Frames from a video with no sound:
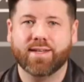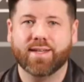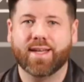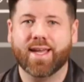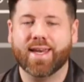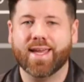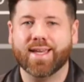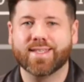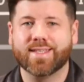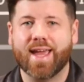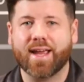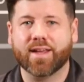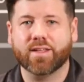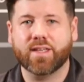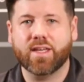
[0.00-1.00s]
to get
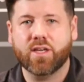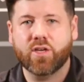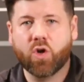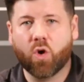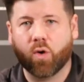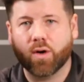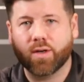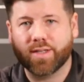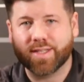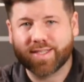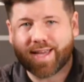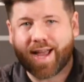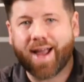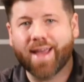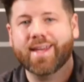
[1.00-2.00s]
exactly your
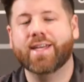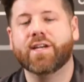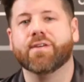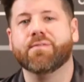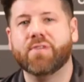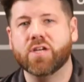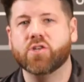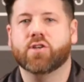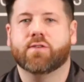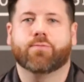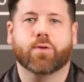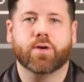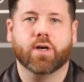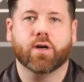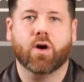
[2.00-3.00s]
design and your vision
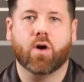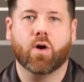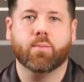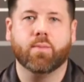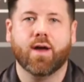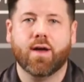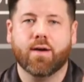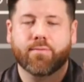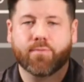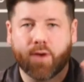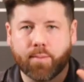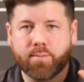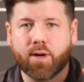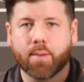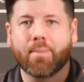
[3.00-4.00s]
for your home
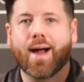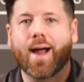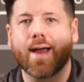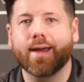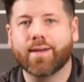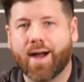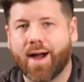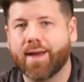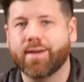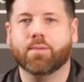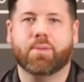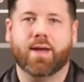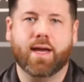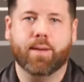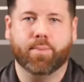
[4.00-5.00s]
from your mind onto
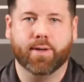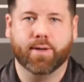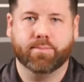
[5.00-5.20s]
paper.